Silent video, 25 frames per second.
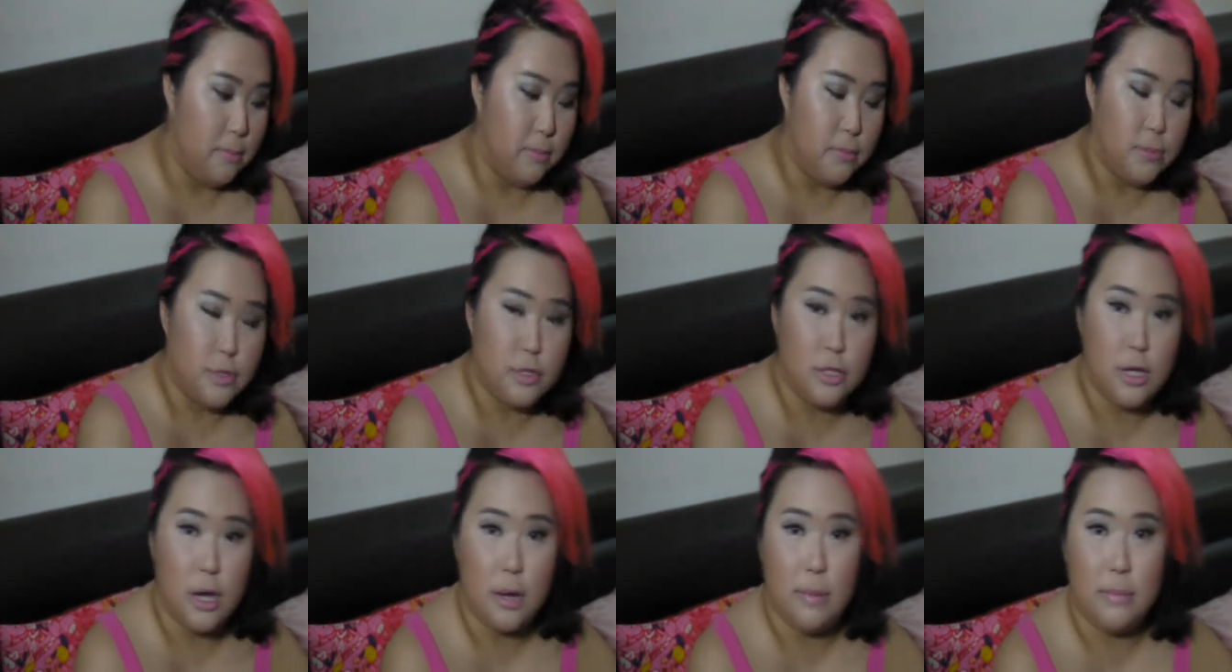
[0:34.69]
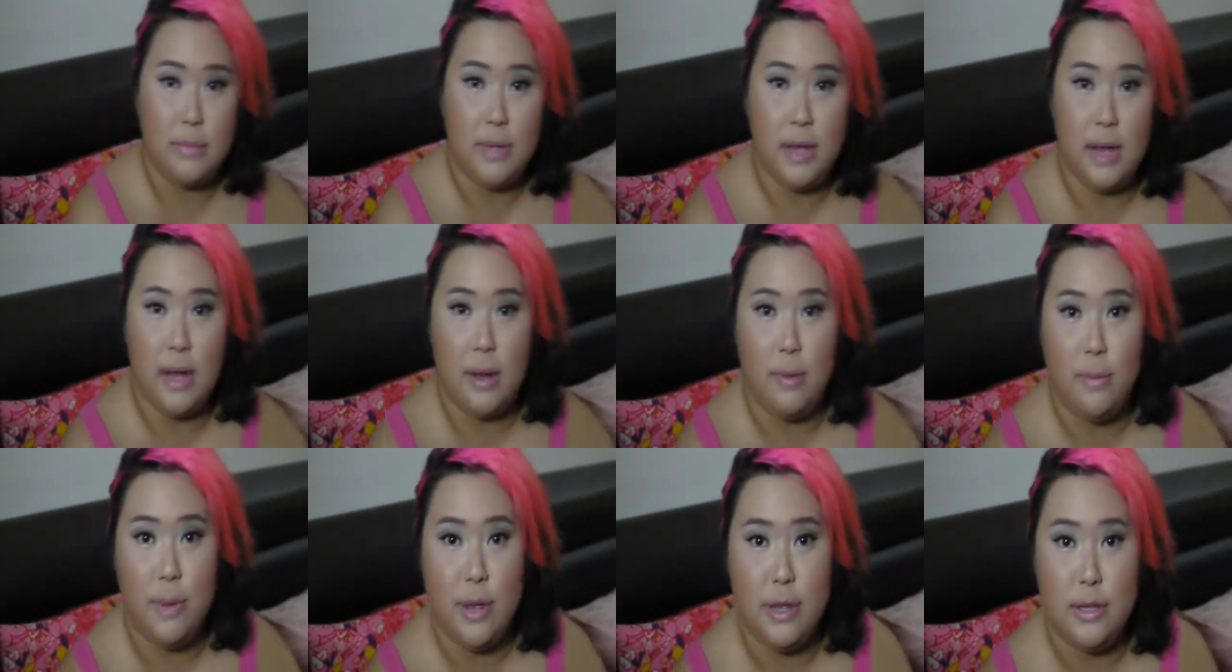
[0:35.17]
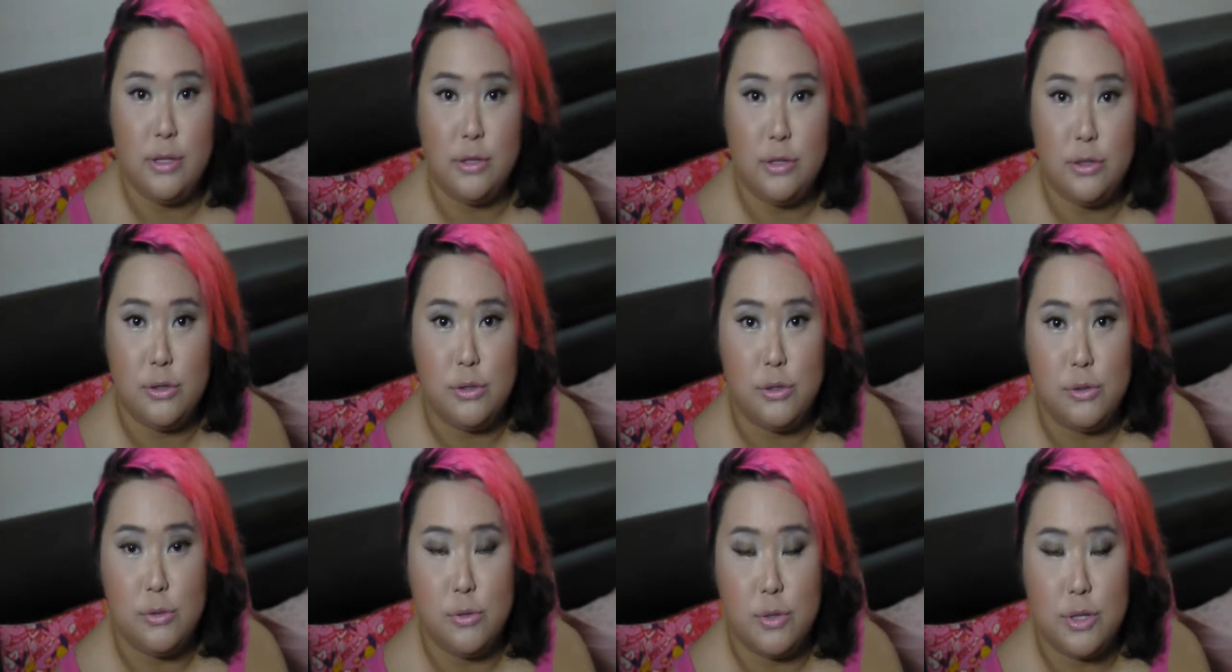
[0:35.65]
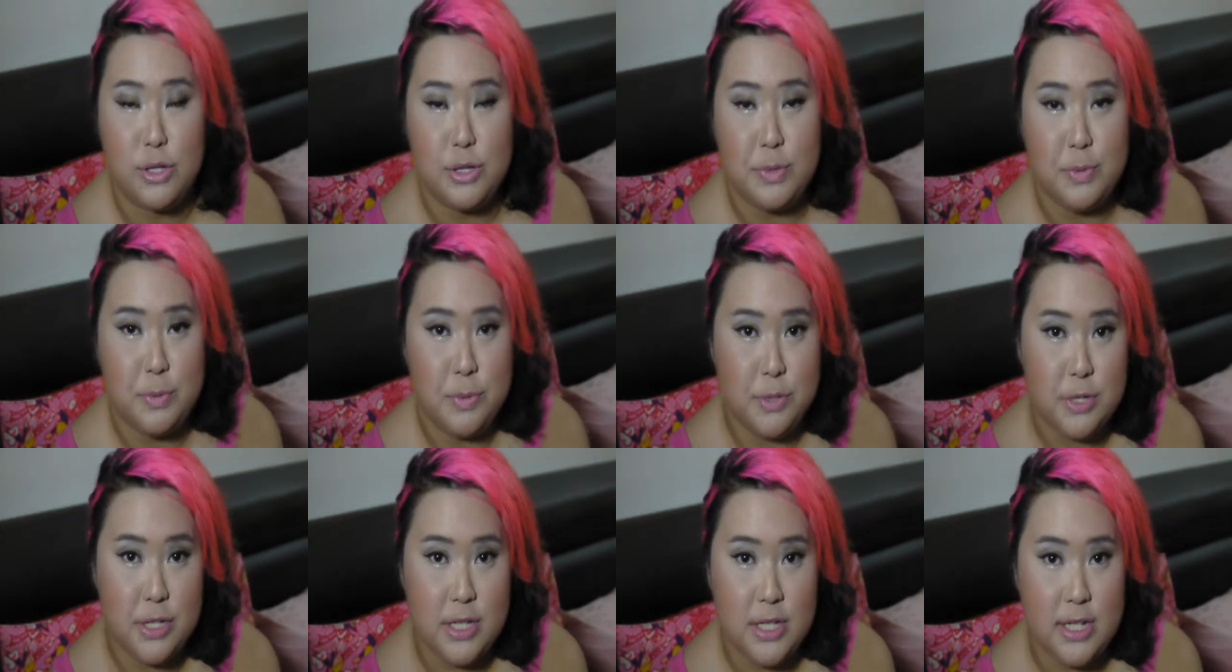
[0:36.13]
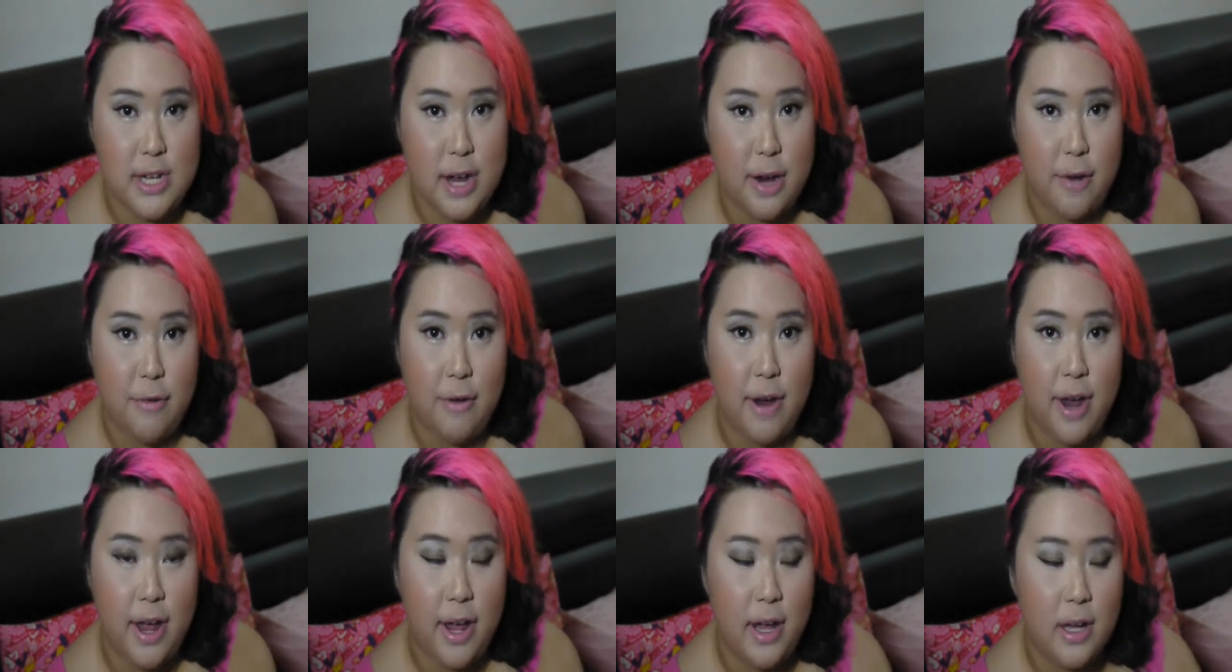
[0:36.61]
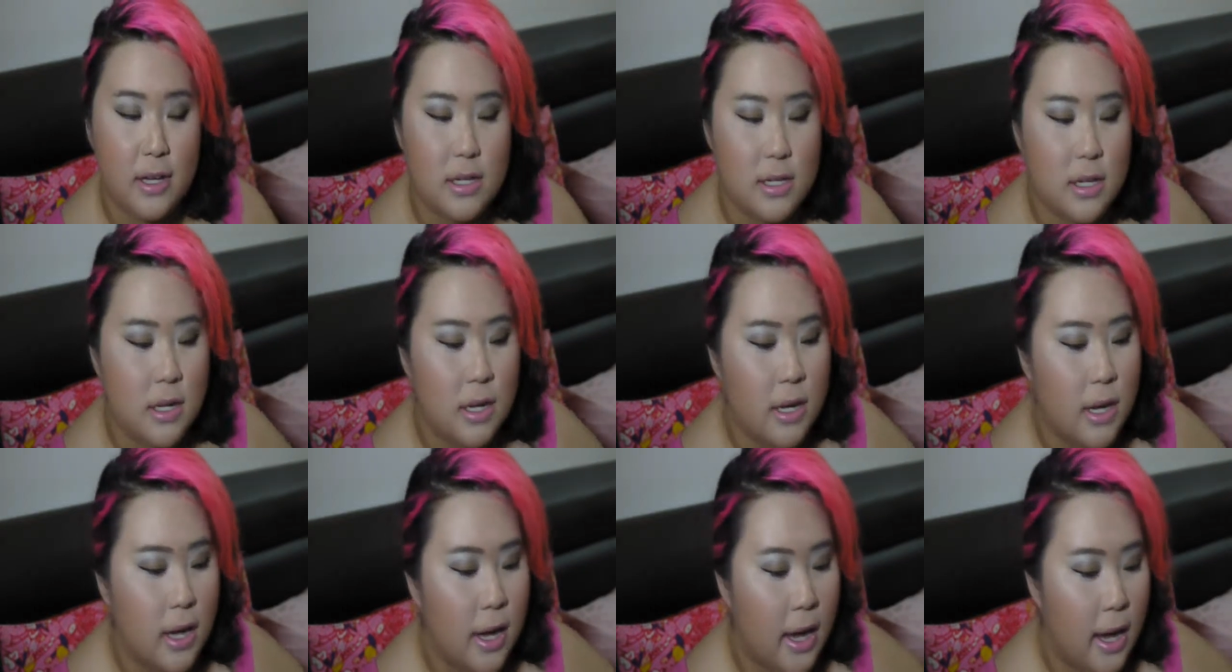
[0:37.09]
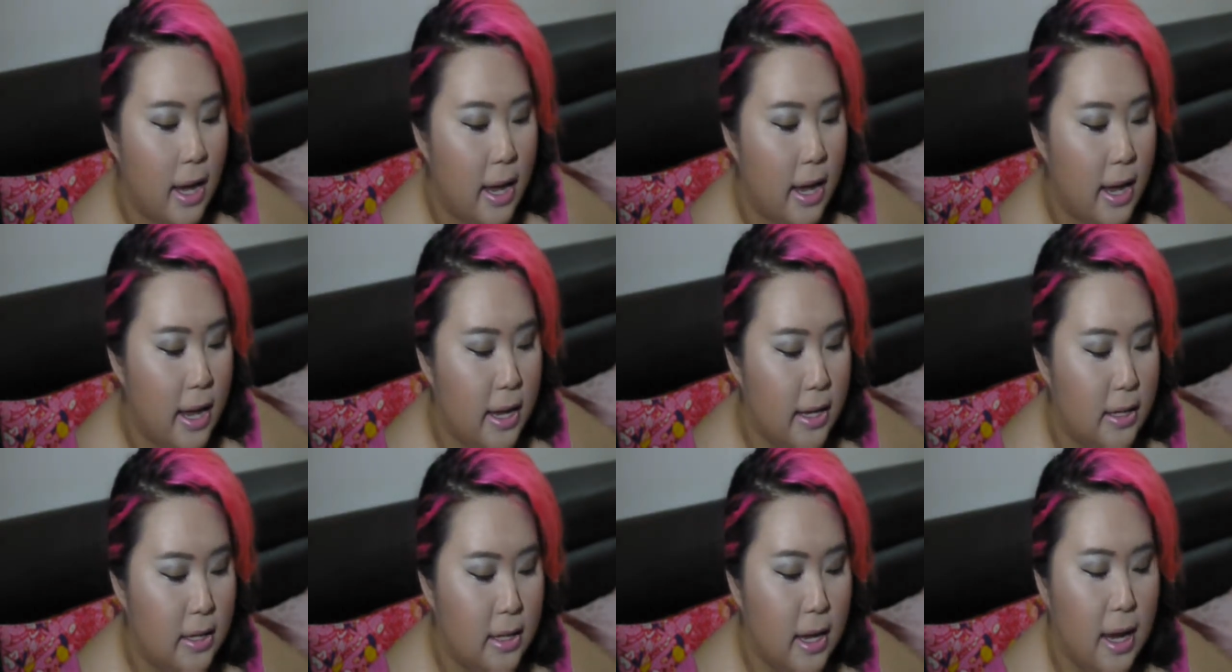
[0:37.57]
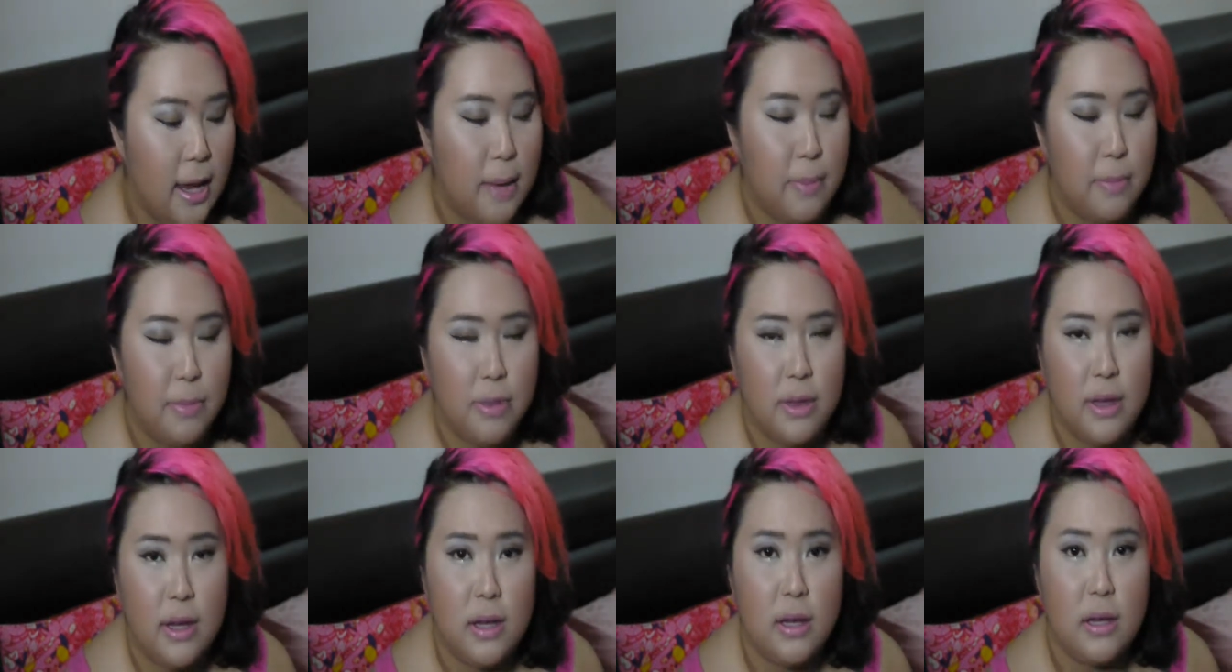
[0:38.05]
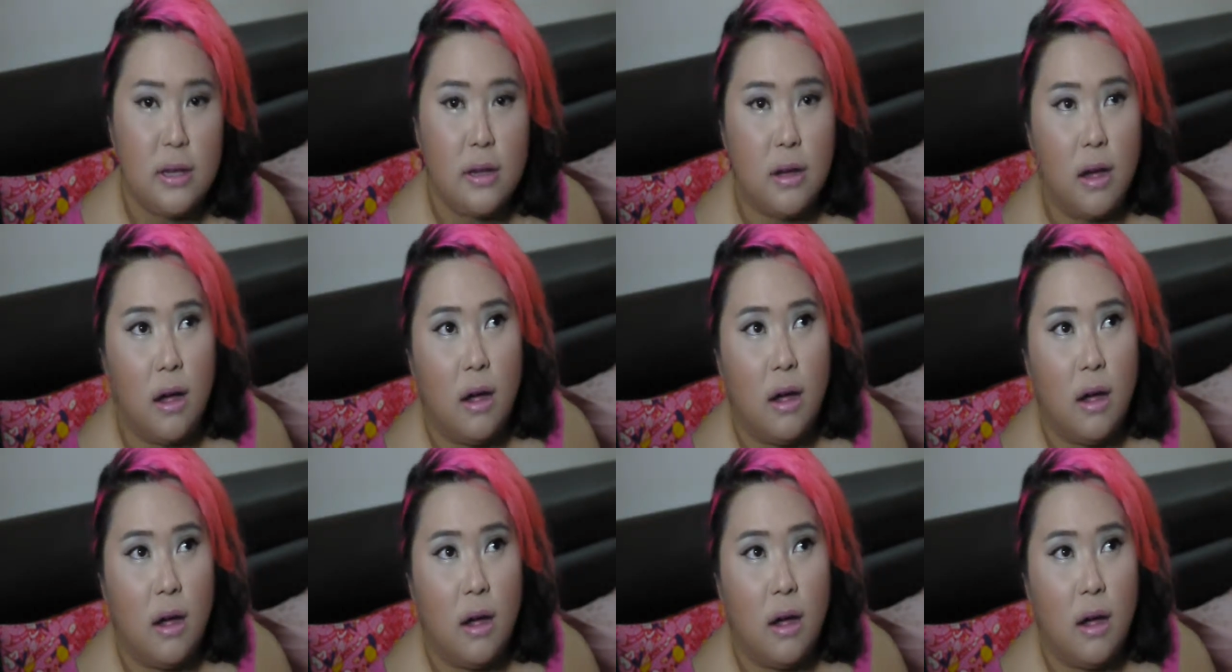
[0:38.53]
shop that I went to was Beauty Direct, and I think